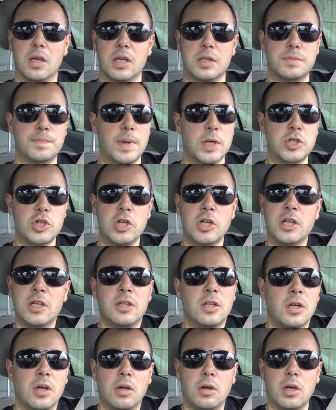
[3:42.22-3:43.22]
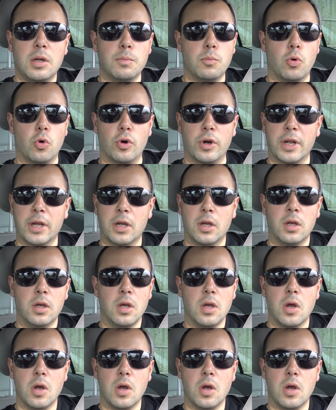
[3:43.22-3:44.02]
especially in the early morning